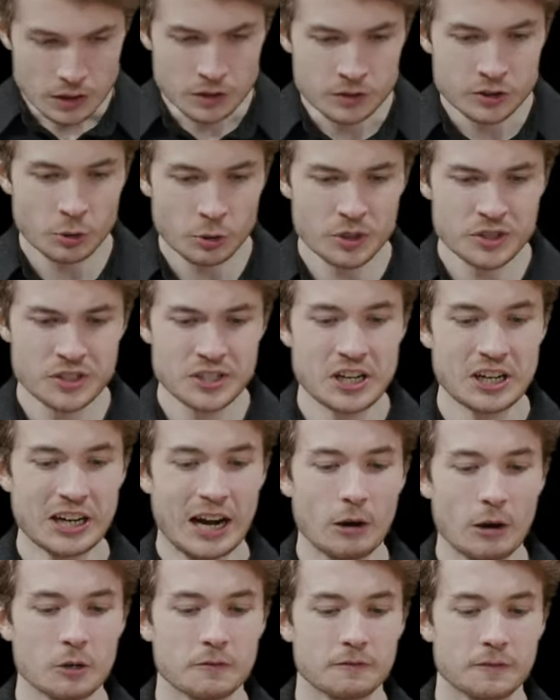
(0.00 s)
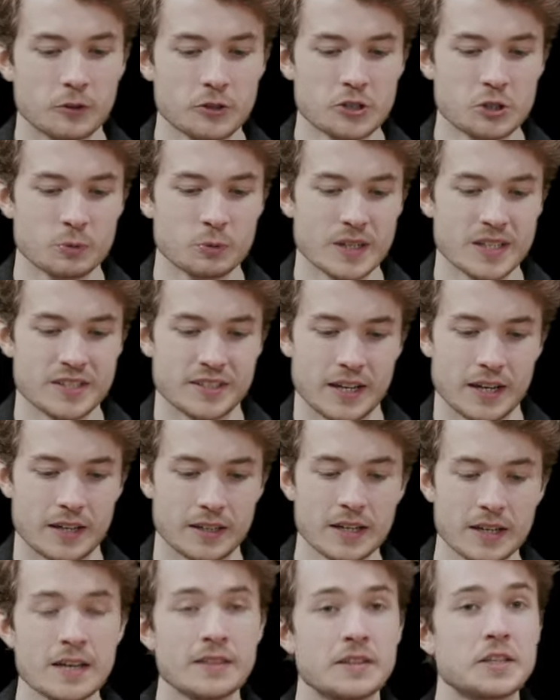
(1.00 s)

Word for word: Notice here how it first reads in